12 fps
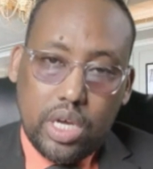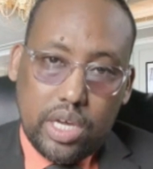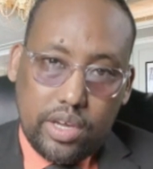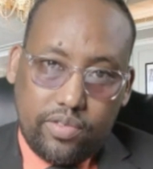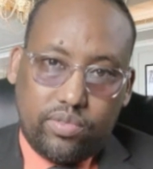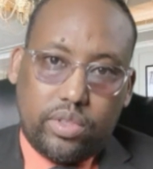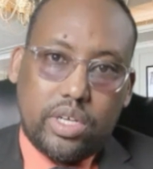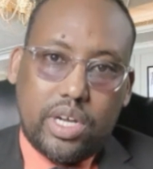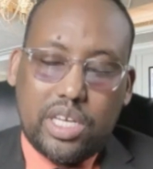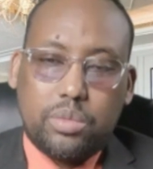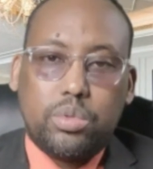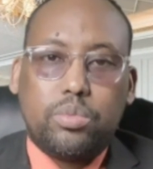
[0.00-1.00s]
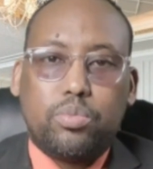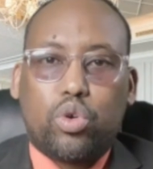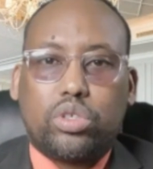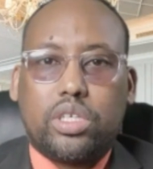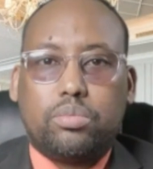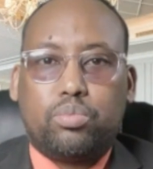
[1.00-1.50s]
If there has been
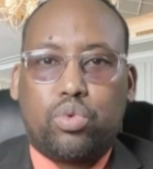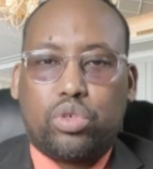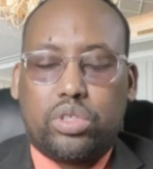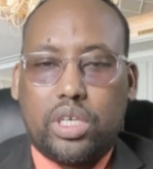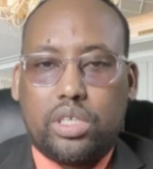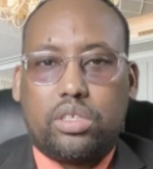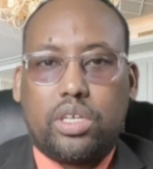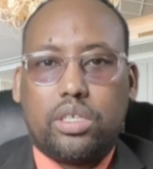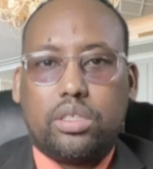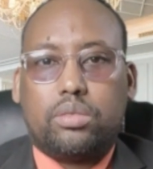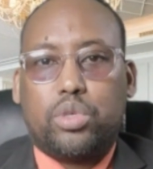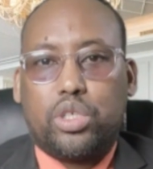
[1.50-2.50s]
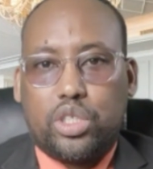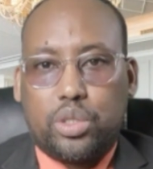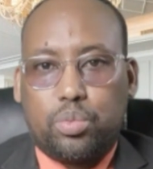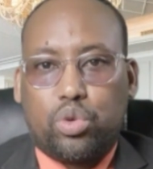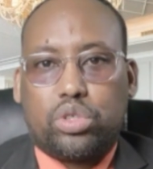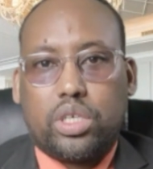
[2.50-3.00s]
protectorate, British
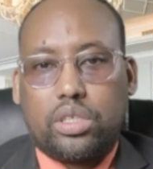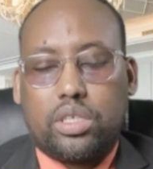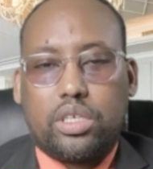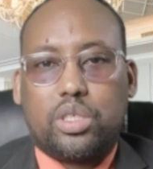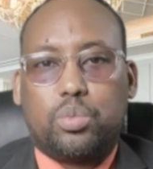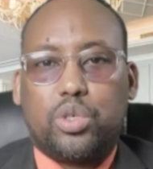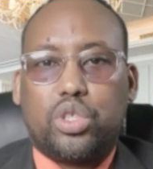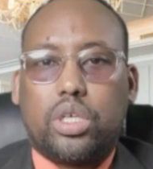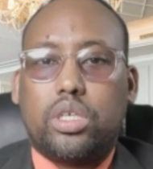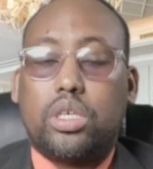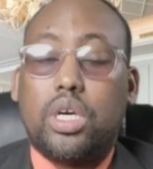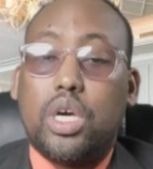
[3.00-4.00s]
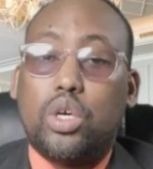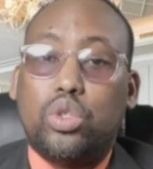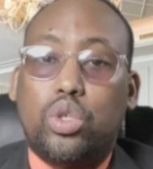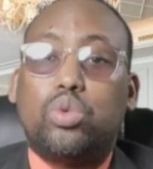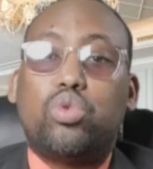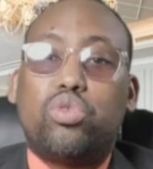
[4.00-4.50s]
protectorate especially,
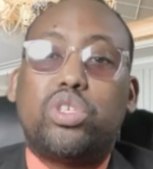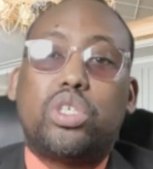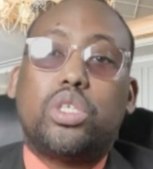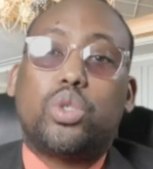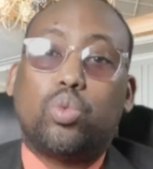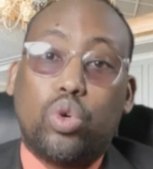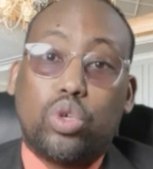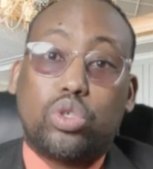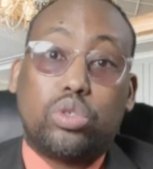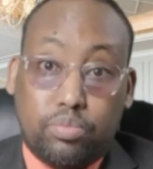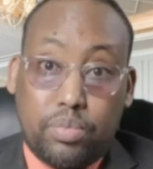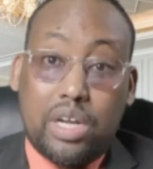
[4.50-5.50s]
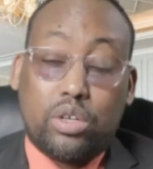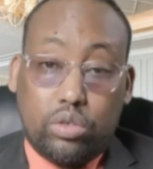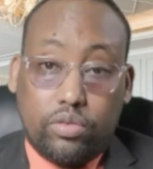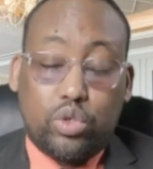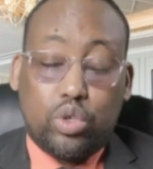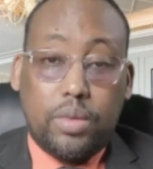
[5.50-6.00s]
those regions was part of
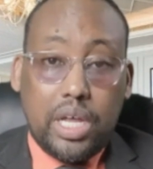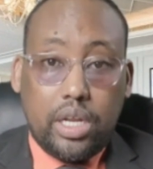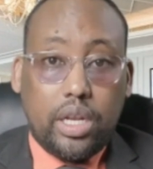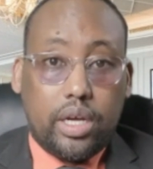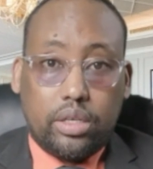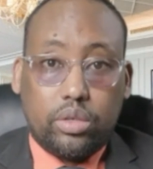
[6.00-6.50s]
Somaliland.